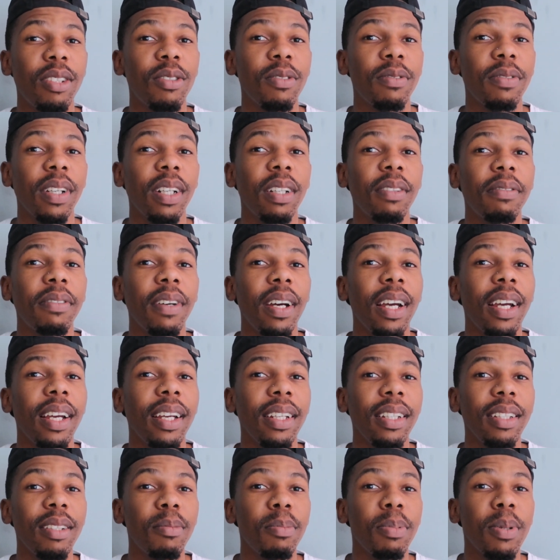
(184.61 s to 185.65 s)
To
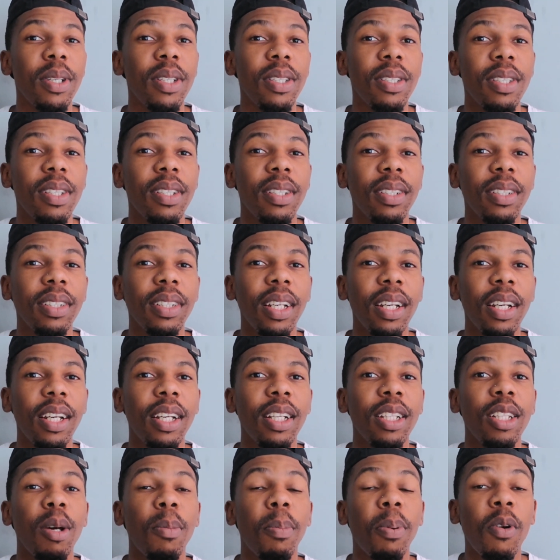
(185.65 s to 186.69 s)
verify the person,
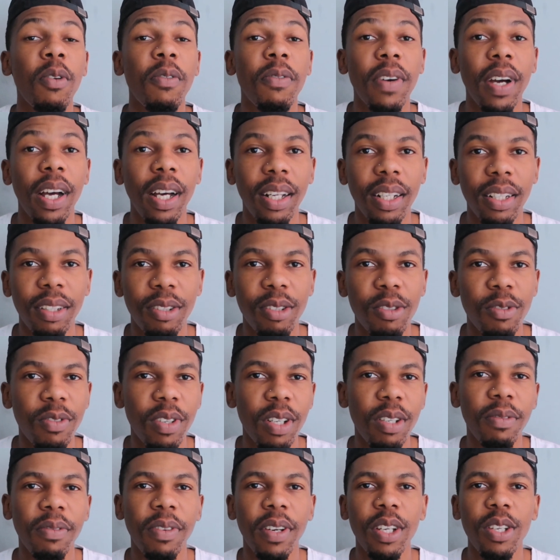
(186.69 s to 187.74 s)
the profile, to
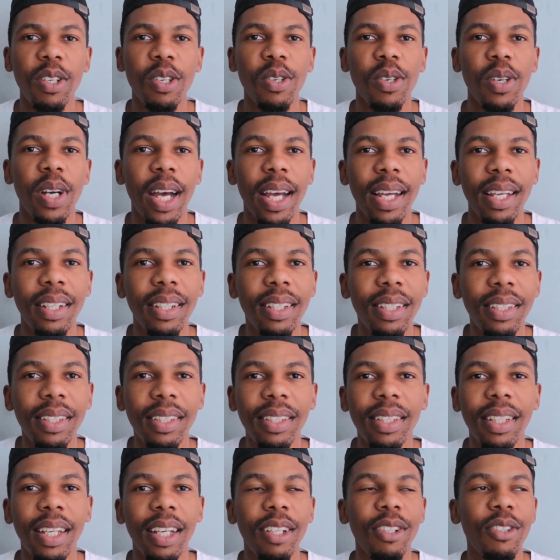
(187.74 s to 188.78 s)
verify your
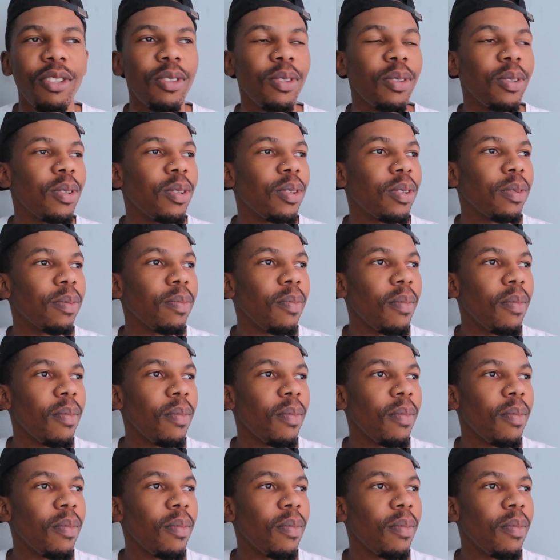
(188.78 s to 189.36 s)
ID and your